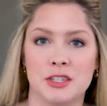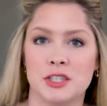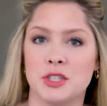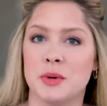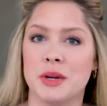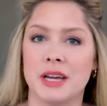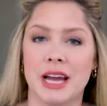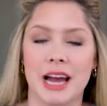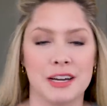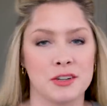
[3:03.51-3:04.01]
You're
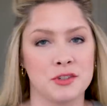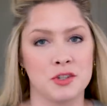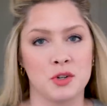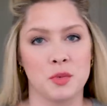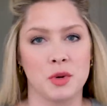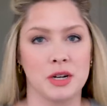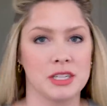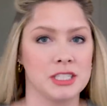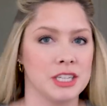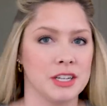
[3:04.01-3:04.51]
doing
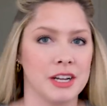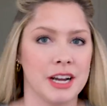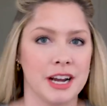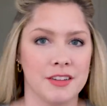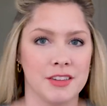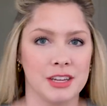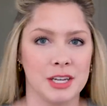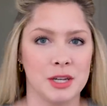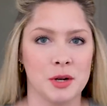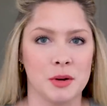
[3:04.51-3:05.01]
extra work to your
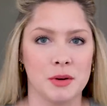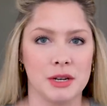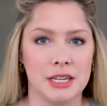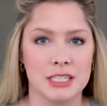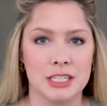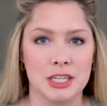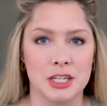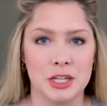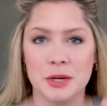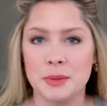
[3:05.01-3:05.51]
hair that you don't
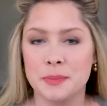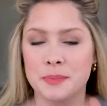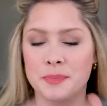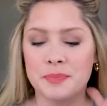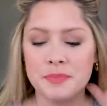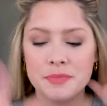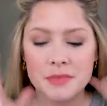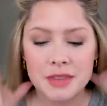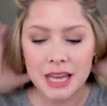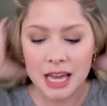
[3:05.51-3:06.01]
need to do.
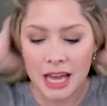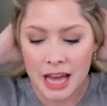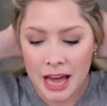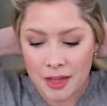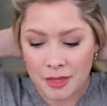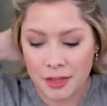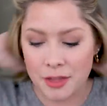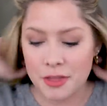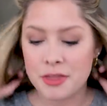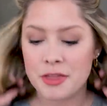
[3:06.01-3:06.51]

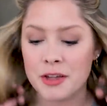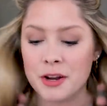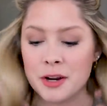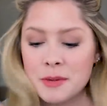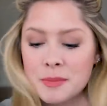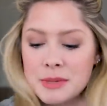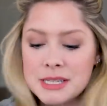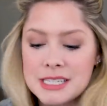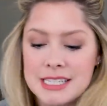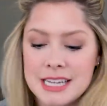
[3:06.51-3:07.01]
The
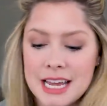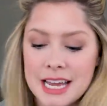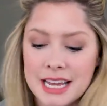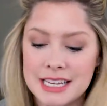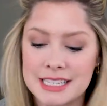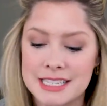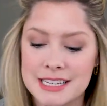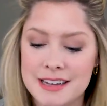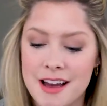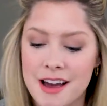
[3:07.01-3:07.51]
third
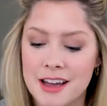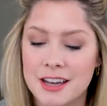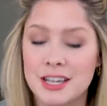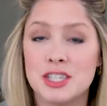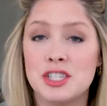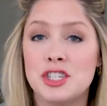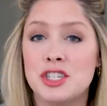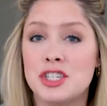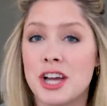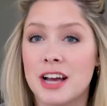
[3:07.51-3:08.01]
mistake is not
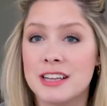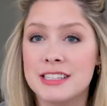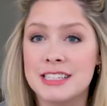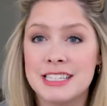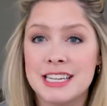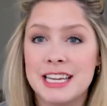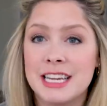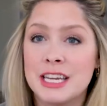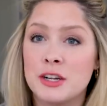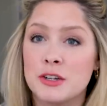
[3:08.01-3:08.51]

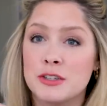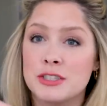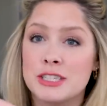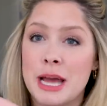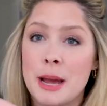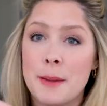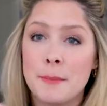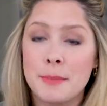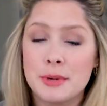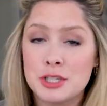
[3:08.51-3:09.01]
adjusting your
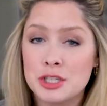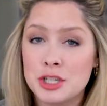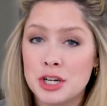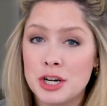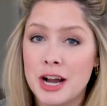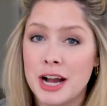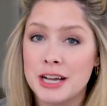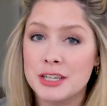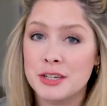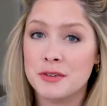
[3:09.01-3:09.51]

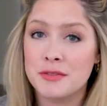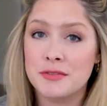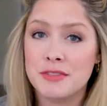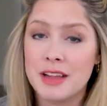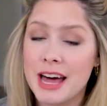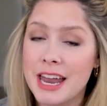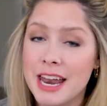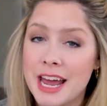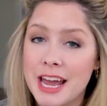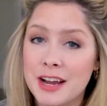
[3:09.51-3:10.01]
temperature on your
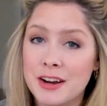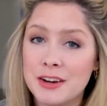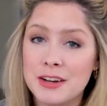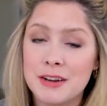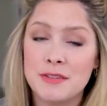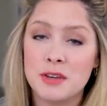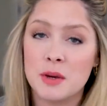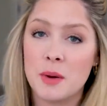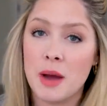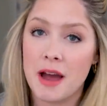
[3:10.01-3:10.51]
flat iron
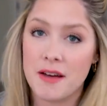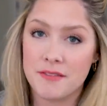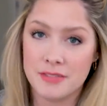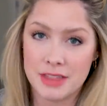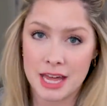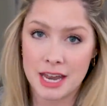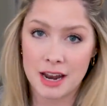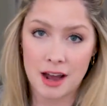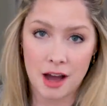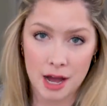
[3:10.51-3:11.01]
if you have
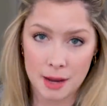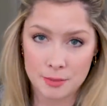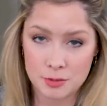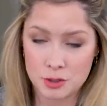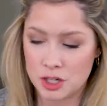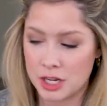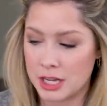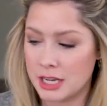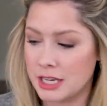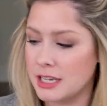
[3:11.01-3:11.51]
that
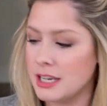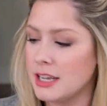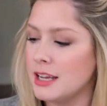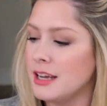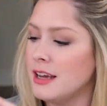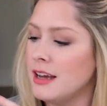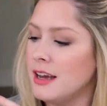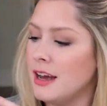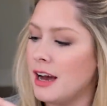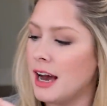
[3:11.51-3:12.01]
option.
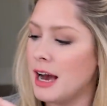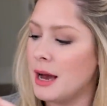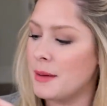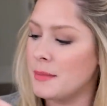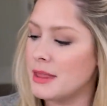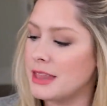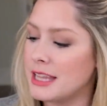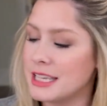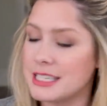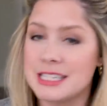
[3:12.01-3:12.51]

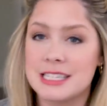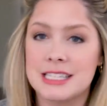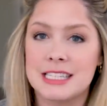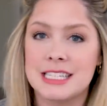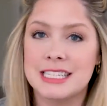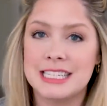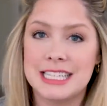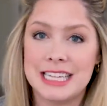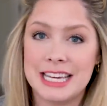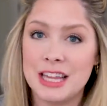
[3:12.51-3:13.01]
Um, this is
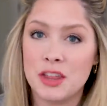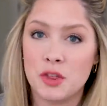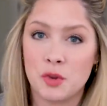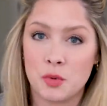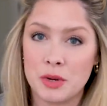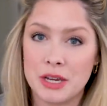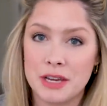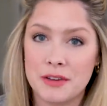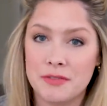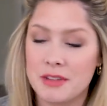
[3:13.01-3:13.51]
the
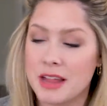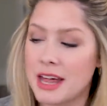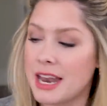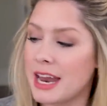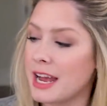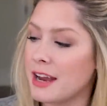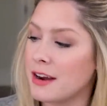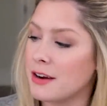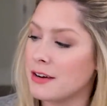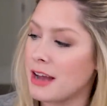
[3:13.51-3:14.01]
T3 flat
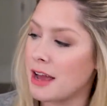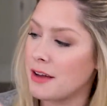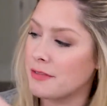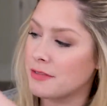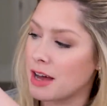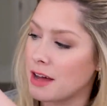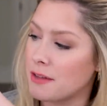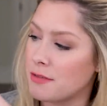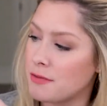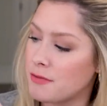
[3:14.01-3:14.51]
iron.
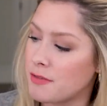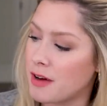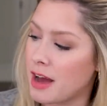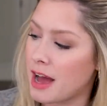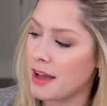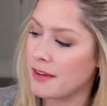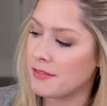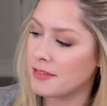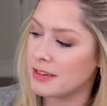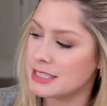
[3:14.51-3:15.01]
I've got
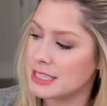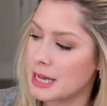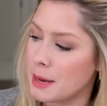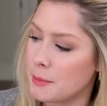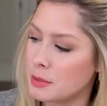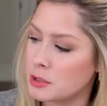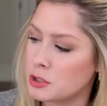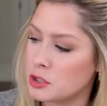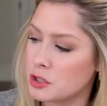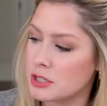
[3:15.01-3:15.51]
five
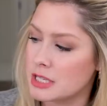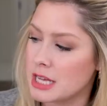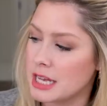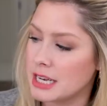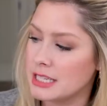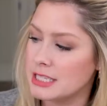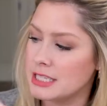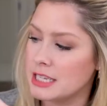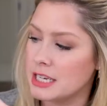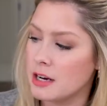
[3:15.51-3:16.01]
temperature
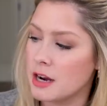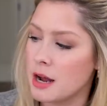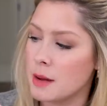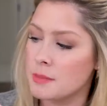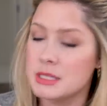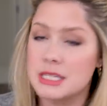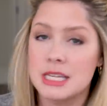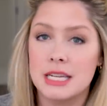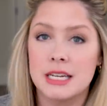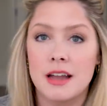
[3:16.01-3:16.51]
settings here.
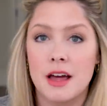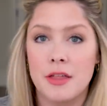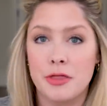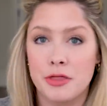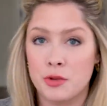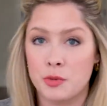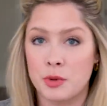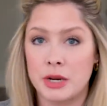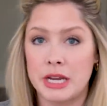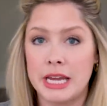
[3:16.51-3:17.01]
I'm sitting
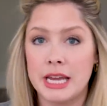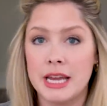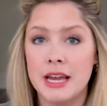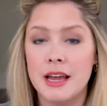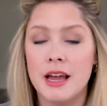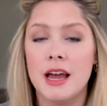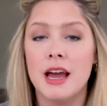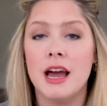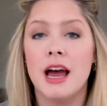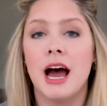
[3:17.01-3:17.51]
on three.
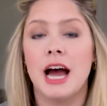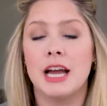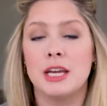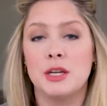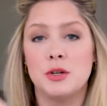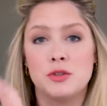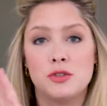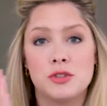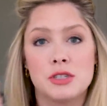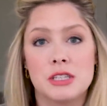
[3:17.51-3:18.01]
I
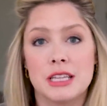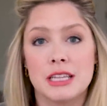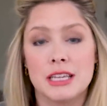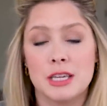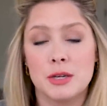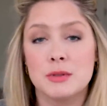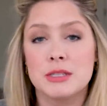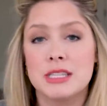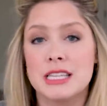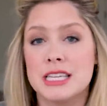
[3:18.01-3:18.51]
use,
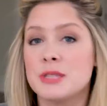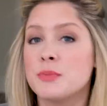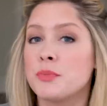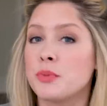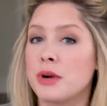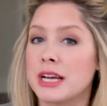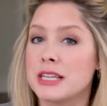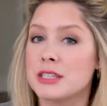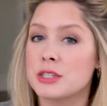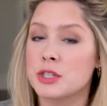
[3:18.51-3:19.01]
use this
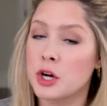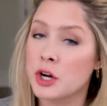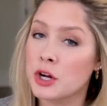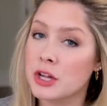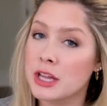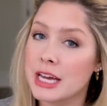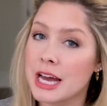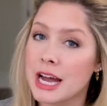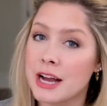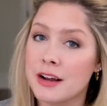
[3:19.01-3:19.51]
brand's
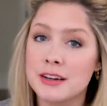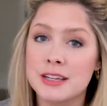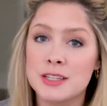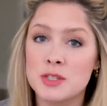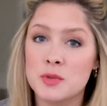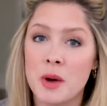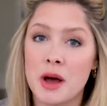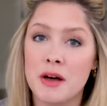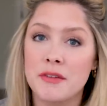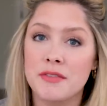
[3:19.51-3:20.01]
curling iron
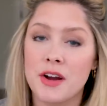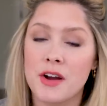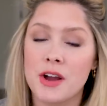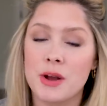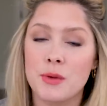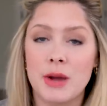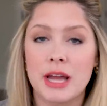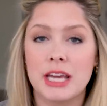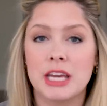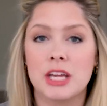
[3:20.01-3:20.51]
as well
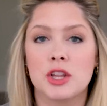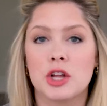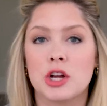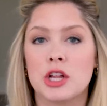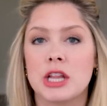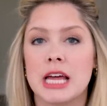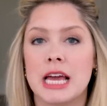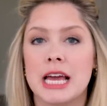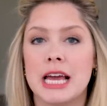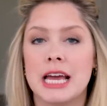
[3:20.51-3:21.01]
very
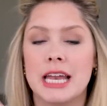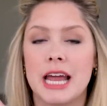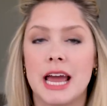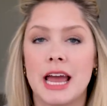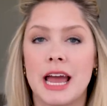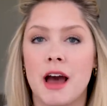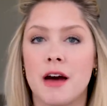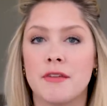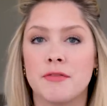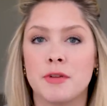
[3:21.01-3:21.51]
regularly, and
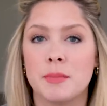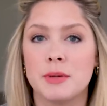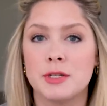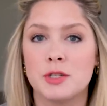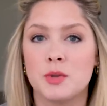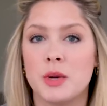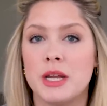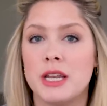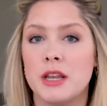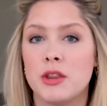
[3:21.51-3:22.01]
I hover
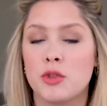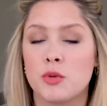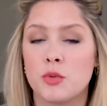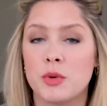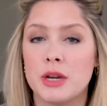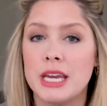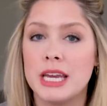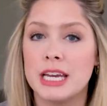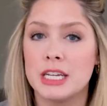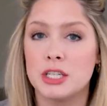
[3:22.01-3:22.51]
between
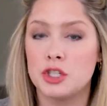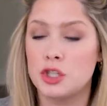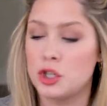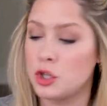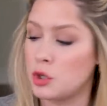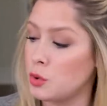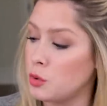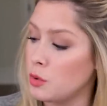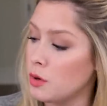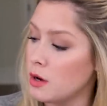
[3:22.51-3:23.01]
three and
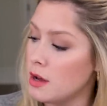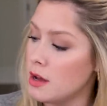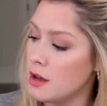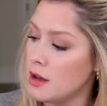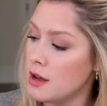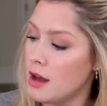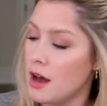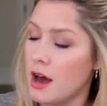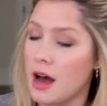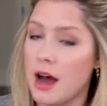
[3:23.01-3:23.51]
two
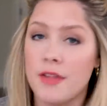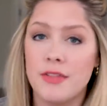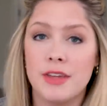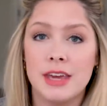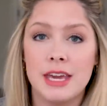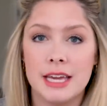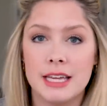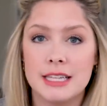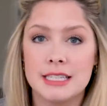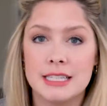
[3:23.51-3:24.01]
on the
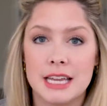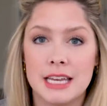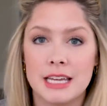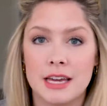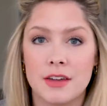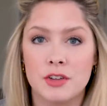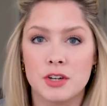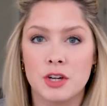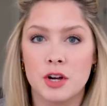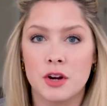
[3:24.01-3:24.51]
heat
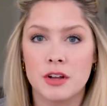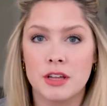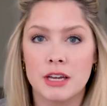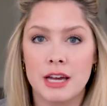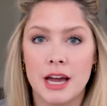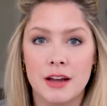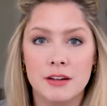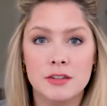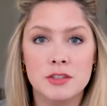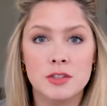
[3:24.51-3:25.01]
setting on the
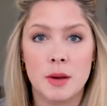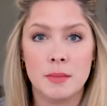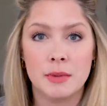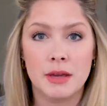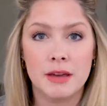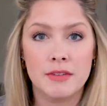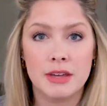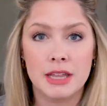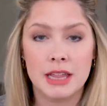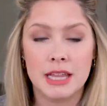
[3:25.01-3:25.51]
curling iron, so I'm
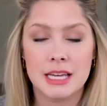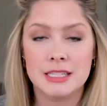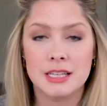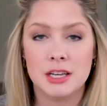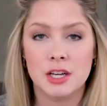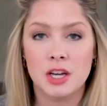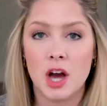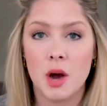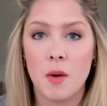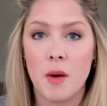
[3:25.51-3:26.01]
giving this
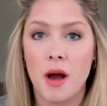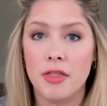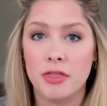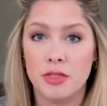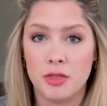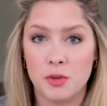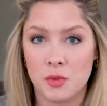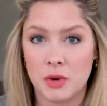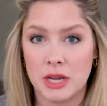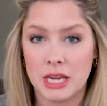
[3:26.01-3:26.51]
a go on
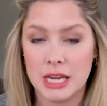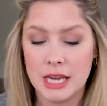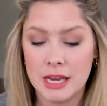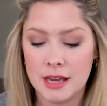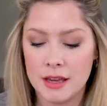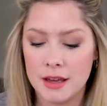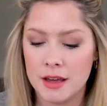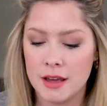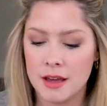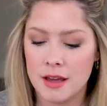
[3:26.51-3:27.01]
three.